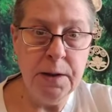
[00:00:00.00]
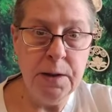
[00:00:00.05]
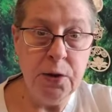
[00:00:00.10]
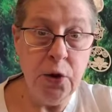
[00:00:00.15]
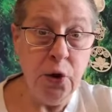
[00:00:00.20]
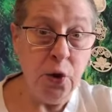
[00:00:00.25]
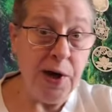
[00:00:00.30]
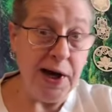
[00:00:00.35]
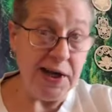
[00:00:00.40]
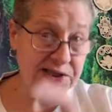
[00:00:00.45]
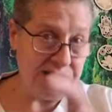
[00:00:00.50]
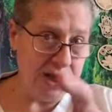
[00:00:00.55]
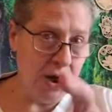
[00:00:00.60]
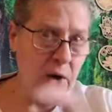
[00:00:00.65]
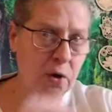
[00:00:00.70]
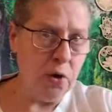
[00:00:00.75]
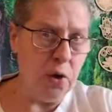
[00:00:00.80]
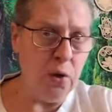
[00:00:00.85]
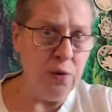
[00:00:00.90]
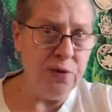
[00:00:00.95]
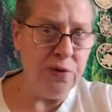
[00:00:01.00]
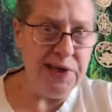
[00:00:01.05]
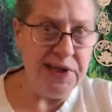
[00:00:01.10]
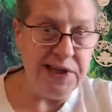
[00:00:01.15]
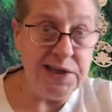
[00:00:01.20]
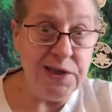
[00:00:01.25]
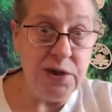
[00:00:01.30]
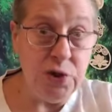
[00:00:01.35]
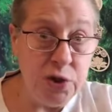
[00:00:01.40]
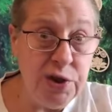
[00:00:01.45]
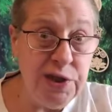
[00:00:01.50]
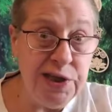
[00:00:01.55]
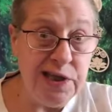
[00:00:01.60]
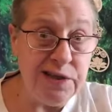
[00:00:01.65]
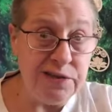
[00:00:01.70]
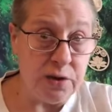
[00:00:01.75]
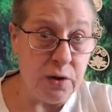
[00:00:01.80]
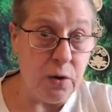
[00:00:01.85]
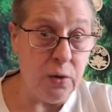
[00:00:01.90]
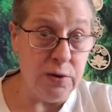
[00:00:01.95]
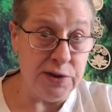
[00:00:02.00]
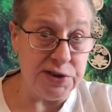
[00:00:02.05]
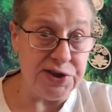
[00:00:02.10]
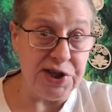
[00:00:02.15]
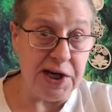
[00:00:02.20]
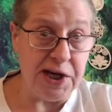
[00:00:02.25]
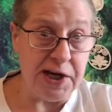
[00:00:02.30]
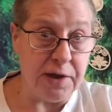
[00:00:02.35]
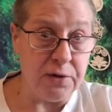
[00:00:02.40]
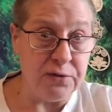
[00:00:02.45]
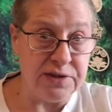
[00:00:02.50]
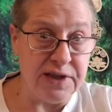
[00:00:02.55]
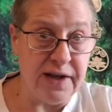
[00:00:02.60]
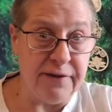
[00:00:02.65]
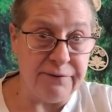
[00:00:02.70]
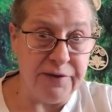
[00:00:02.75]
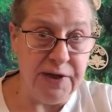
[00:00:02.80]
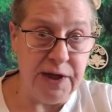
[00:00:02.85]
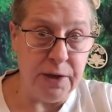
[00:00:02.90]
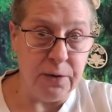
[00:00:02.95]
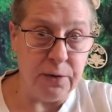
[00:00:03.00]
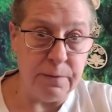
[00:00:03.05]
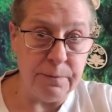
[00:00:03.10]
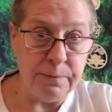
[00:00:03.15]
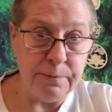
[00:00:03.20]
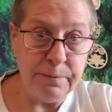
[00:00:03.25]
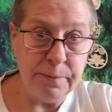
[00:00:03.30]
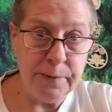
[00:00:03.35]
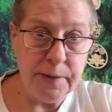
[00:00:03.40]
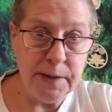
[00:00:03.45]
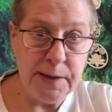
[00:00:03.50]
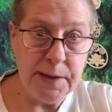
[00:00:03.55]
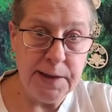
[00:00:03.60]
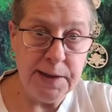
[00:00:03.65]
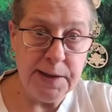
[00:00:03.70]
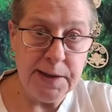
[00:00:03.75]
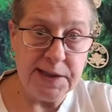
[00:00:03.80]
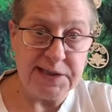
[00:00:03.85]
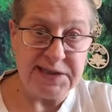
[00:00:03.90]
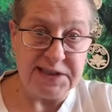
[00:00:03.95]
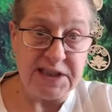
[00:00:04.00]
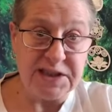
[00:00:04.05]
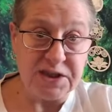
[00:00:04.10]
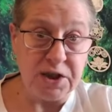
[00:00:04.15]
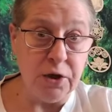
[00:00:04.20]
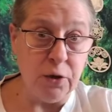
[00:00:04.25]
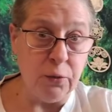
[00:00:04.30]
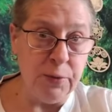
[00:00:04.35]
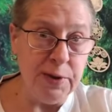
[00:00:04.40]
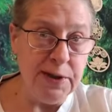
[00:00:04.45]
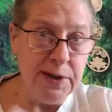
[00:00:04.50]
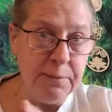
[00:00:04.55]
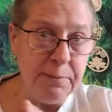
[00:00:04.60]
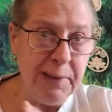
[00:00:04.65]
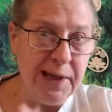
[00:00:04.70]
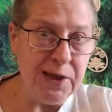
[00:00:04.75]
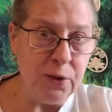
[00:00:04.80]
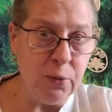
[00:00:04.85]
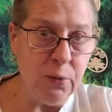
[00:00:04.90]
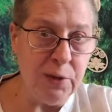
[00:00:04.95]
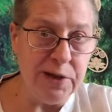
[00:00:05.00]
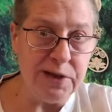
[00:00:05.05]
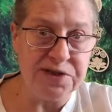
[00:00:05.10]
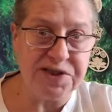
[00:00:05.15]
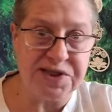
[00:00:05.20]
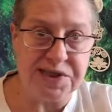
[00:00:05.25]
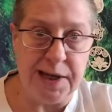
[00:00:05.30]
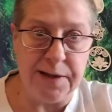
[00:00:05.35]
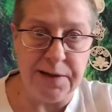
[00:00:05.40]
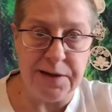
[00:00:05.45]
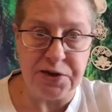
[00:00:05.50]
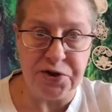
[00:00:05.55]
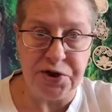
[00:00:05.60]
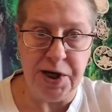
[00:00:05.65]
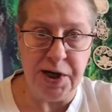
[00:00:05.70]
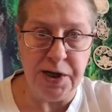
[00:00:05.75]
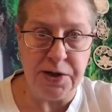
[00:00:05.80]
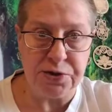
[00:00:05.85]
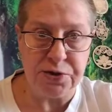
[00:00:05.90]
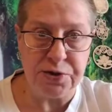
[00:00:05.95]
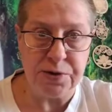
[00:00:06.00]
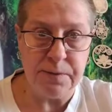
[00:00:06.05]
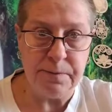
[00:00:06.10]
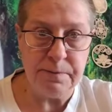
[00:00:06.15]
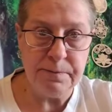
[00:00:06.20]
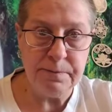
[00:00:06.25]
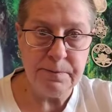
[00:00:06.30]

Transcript: You guys all go need to go and check out that video, because that's going to really make you understand the change.